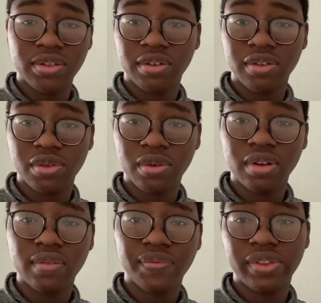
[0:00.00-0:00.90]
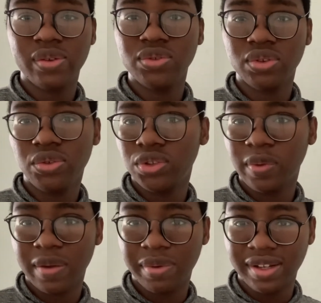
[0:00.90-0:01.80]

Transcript: and Thorne. Those are like pretty